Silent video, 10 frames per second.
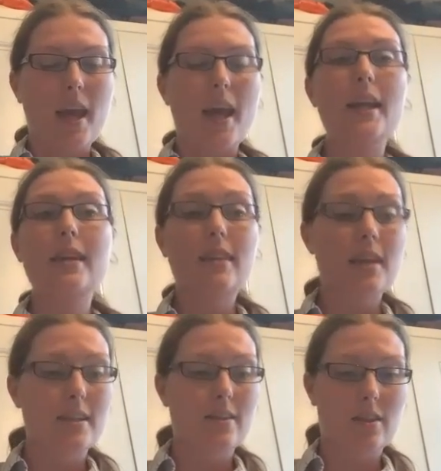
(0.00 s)
In his
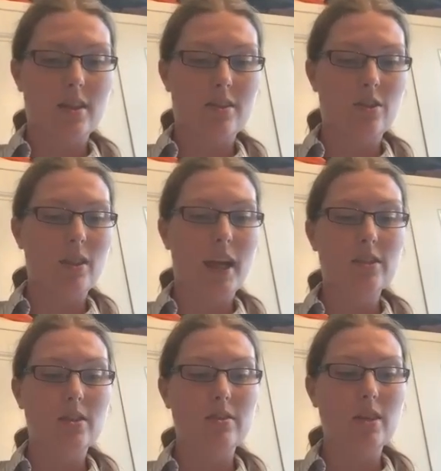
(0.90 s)
1832
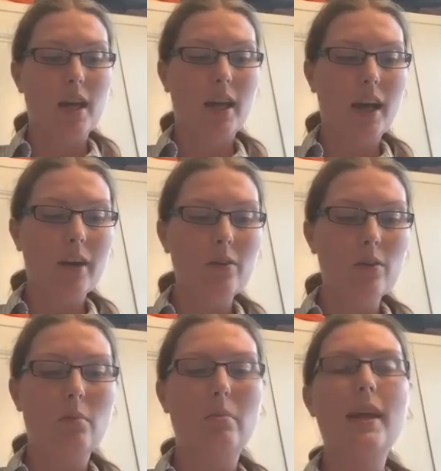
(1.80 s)
letters,
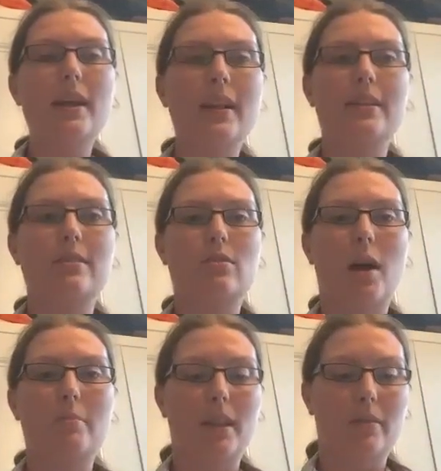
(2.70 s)
Calhoun repeatedly
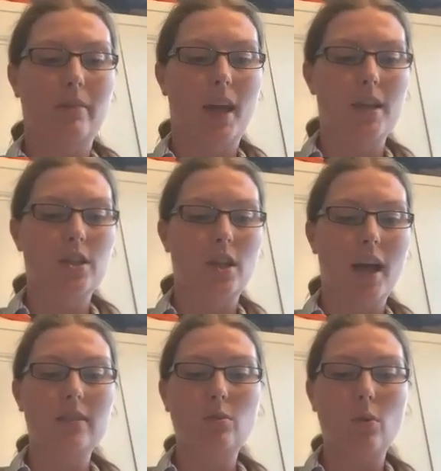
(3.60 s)
described nullification
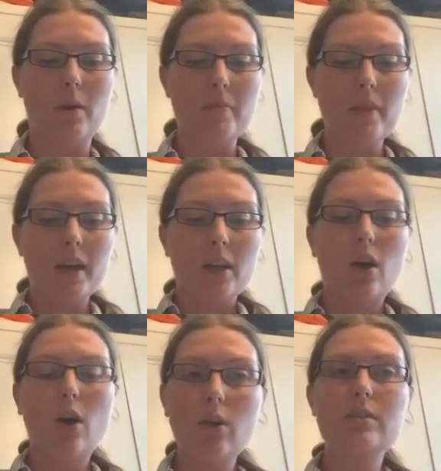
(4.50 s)
as, quote, the
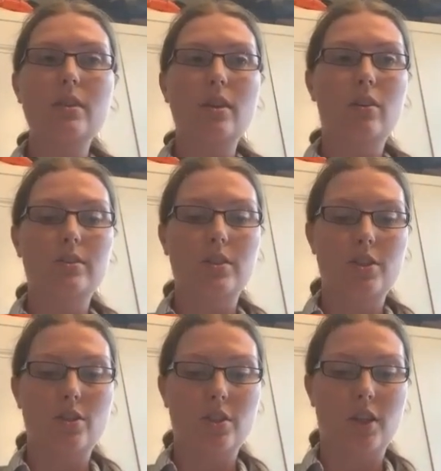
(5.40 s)
cause of the
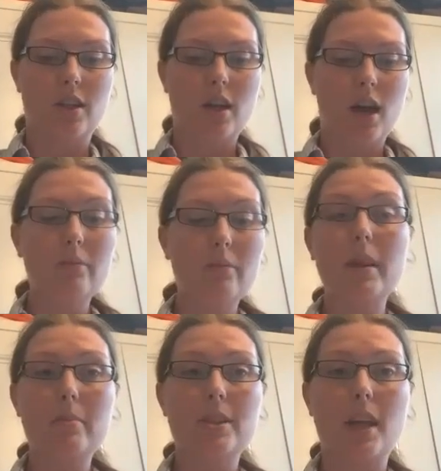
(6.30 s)
Constitution, of
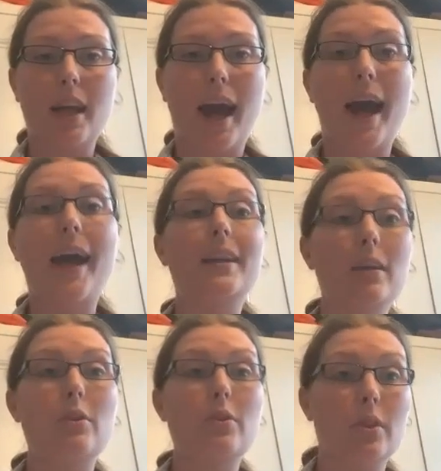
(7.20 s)
liberty, and
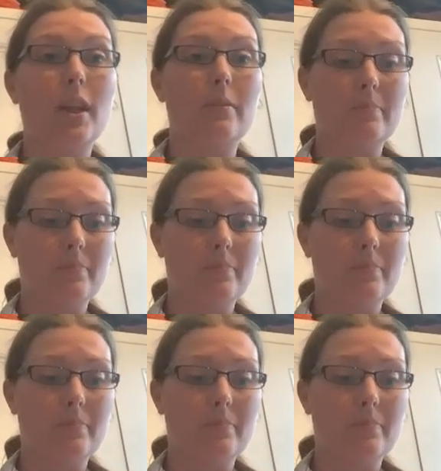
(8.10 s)
of union.